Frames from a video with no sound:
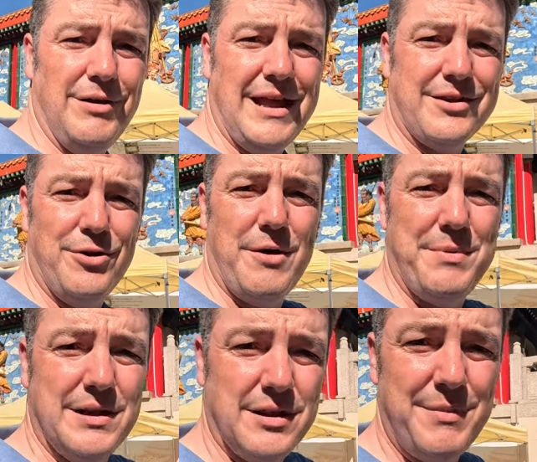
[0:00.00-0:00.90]
let's go up
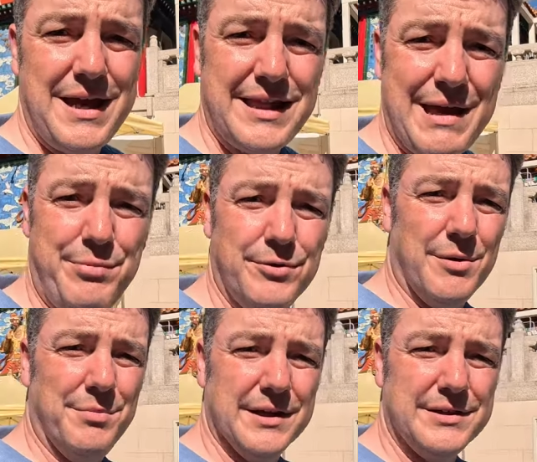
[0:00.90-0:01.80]
into the main temple
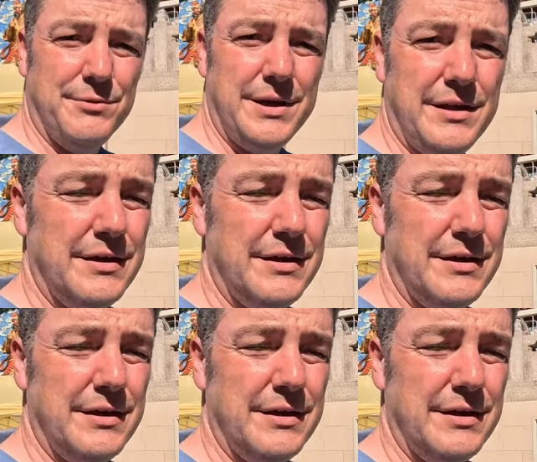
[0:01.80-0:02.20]
complex, shall we?